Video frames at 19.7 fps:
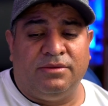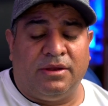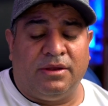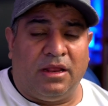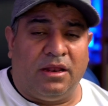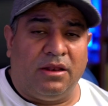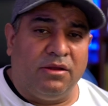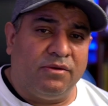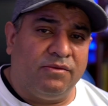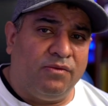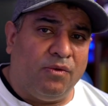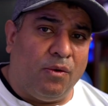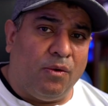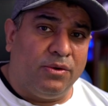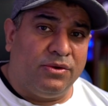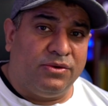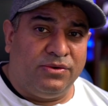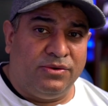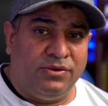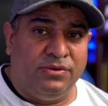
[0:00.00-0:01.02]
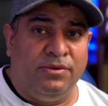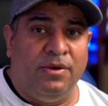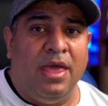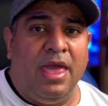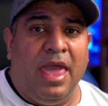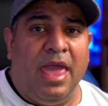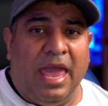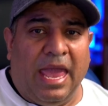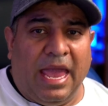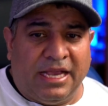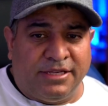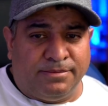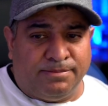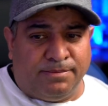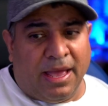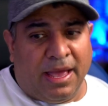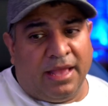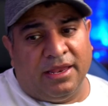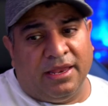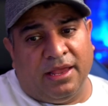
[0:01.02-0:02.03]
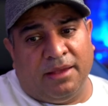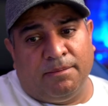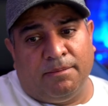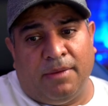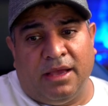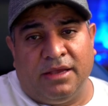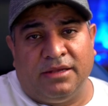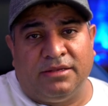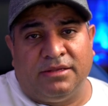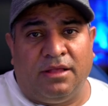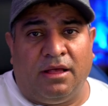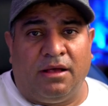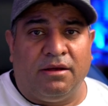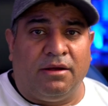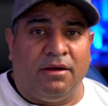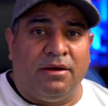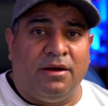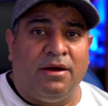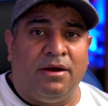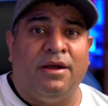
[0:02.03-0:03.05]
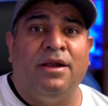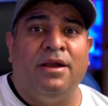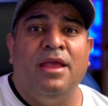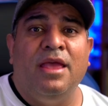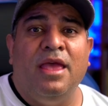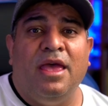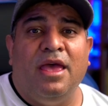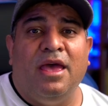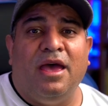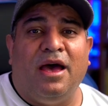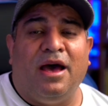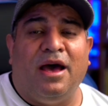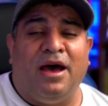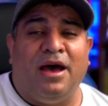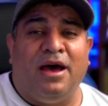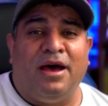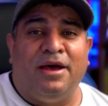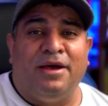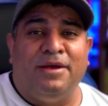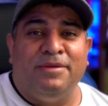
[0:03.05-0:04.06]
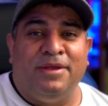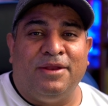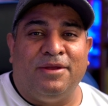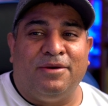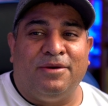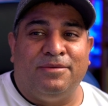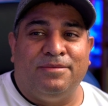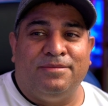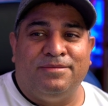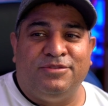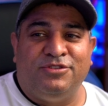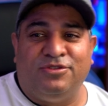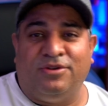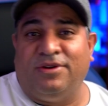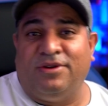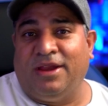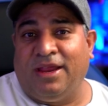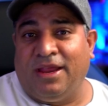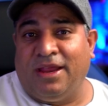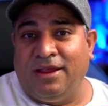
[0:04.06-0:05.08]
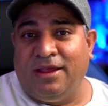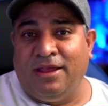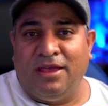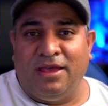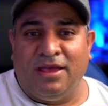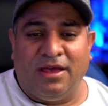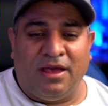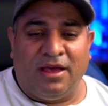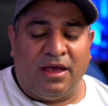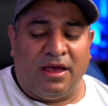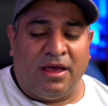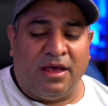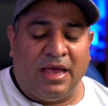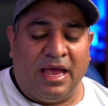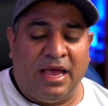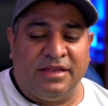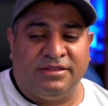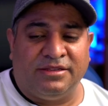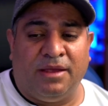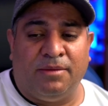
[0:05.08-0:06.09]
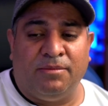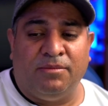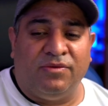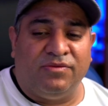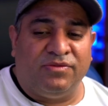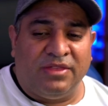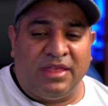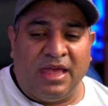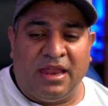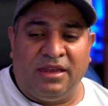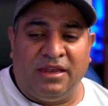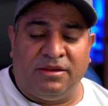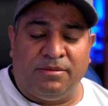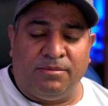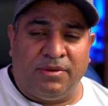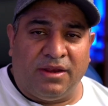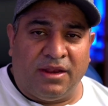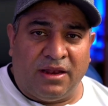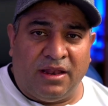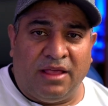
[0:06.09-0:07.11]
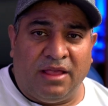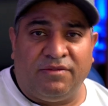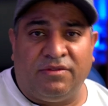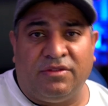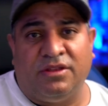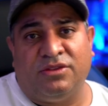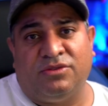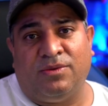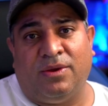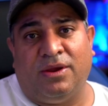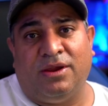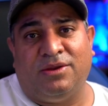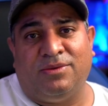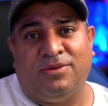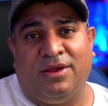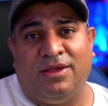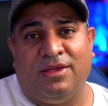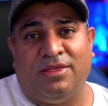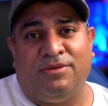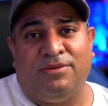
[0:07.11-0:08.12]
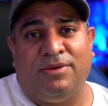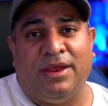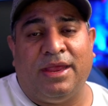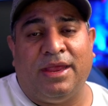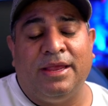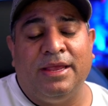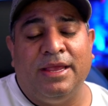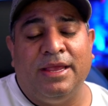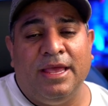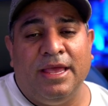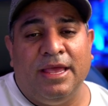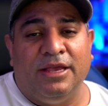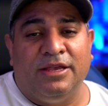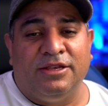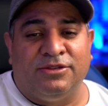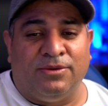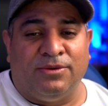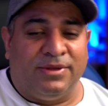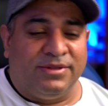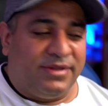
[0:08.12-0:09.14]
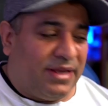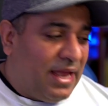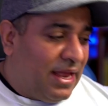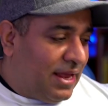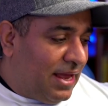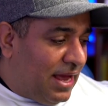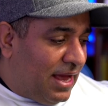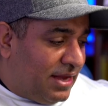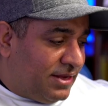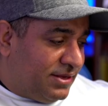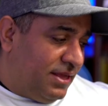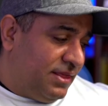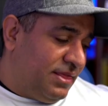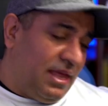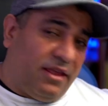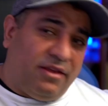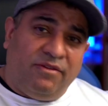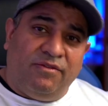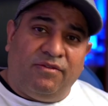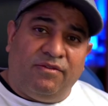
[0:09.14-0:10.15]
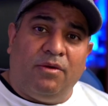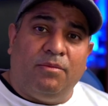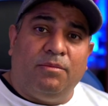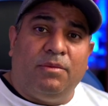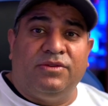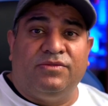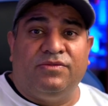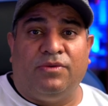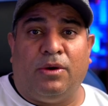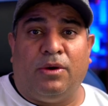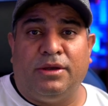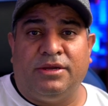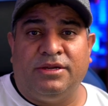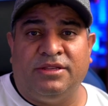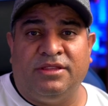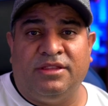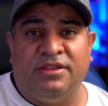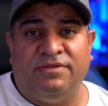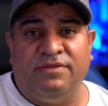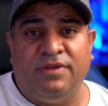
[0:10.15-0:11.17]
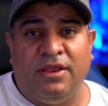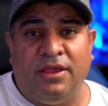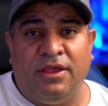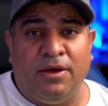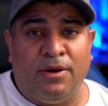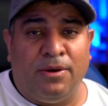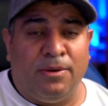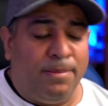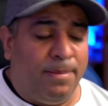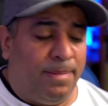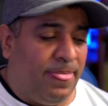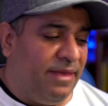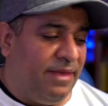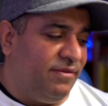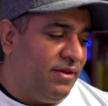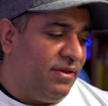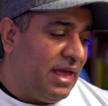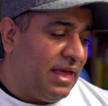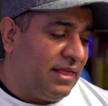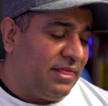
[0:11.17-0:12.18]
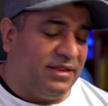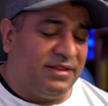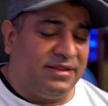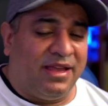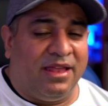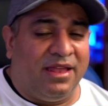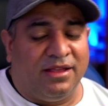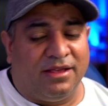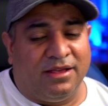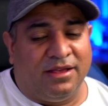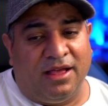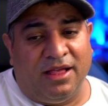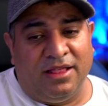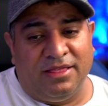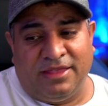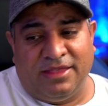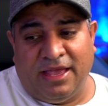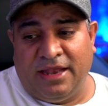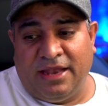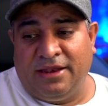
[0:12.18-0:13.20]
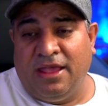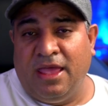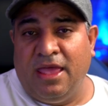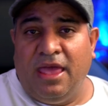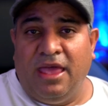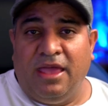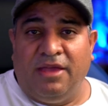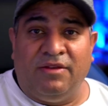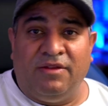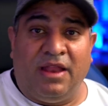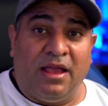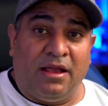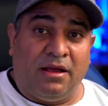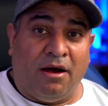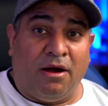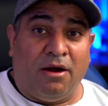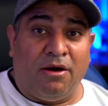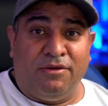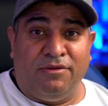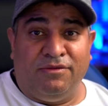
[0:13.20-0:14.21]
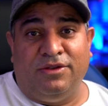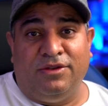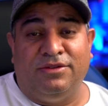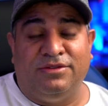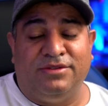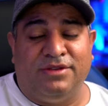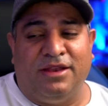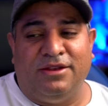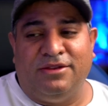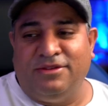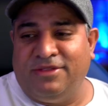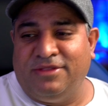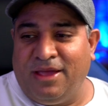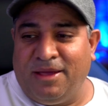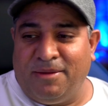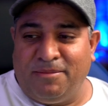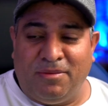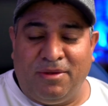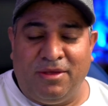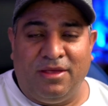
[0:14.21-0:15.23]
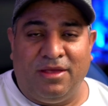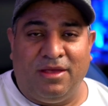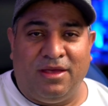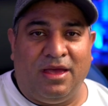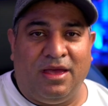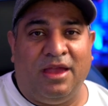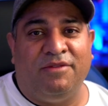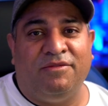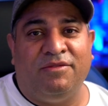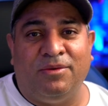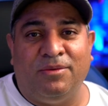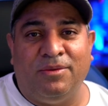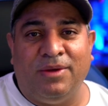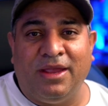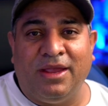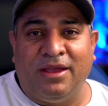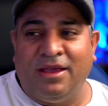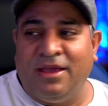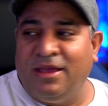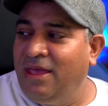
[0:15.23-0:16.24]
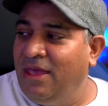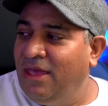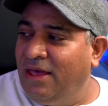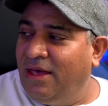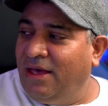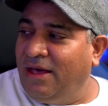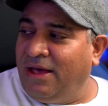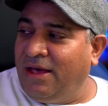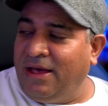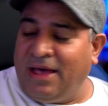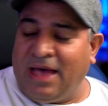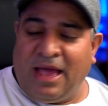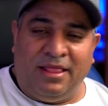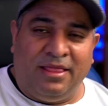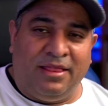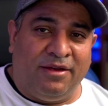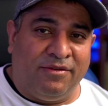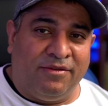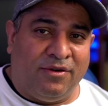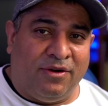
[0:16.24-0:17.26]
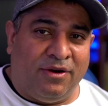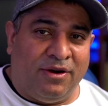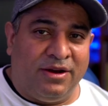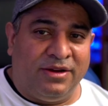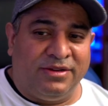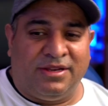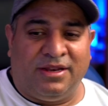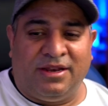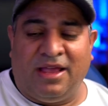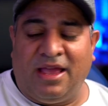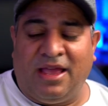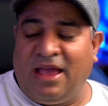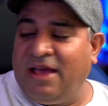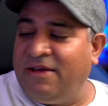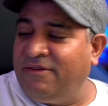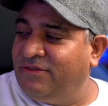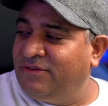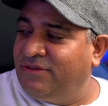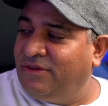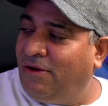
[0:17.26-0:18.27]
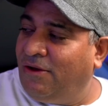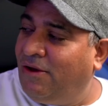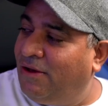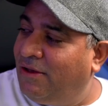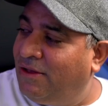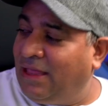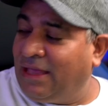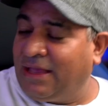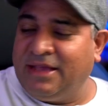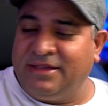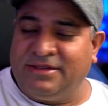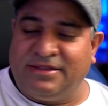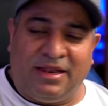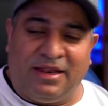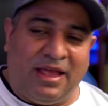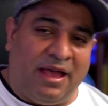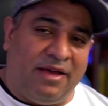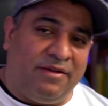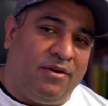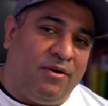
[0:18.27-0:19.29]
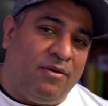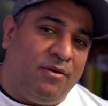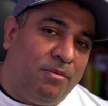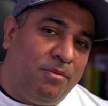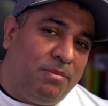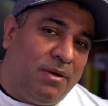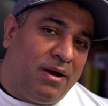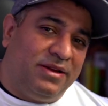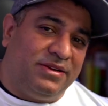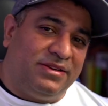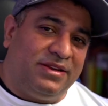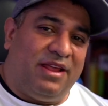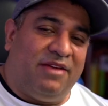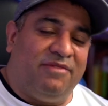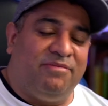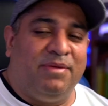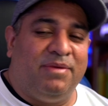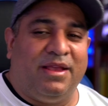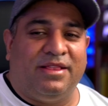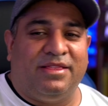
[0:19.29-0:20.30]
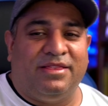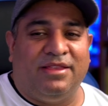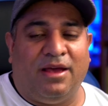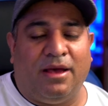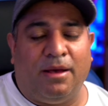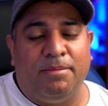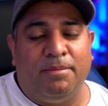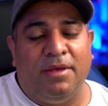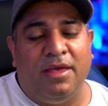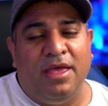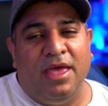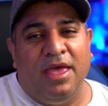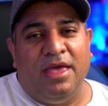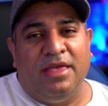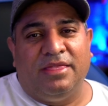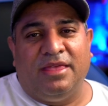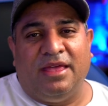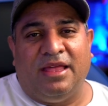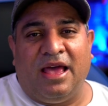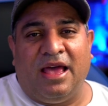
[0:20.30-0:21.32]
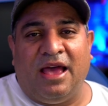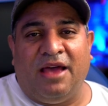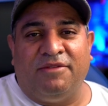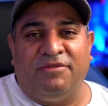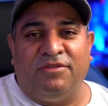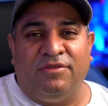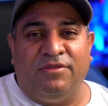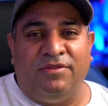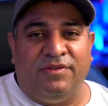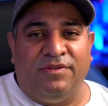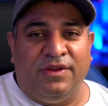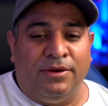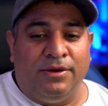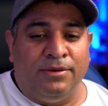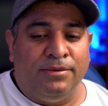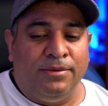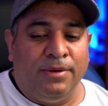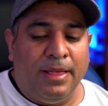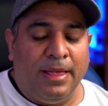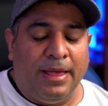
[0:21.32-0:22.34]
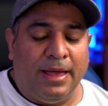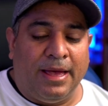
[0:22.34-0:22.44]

And I look forward to expanding my slot car uh, you know, journey uh, as I move to that intermediate level in 2023. So once again, guys, thank you very much for watching this video. If you like this kind of content, if you like car reviews, I do them every week. Uh, I love cars, and I have, like I said, I have a whole bunch that I've picked up that I have to review.